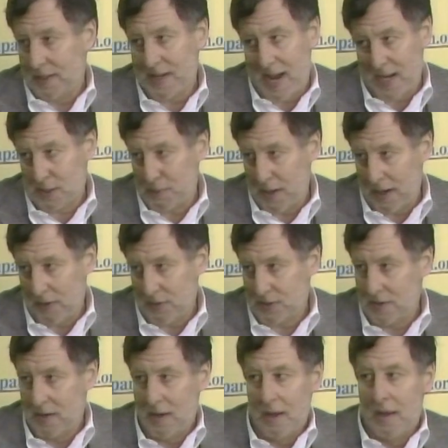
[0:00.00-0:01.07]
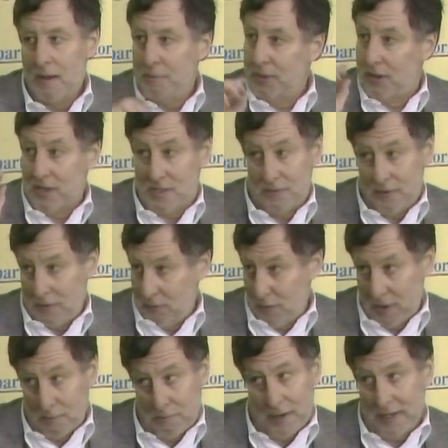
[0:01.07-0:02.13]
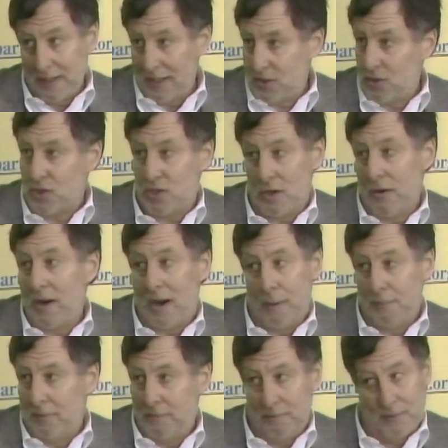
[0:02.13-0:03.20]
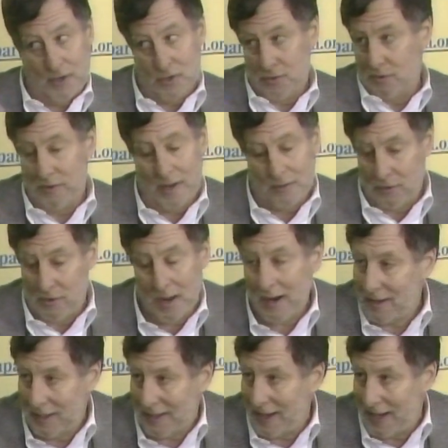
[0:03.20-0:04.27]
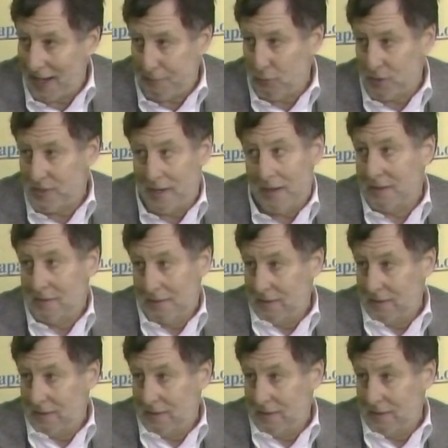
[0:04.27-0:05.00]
taxpayers. Because when the money doesn't show up, because they're not going to get 8%,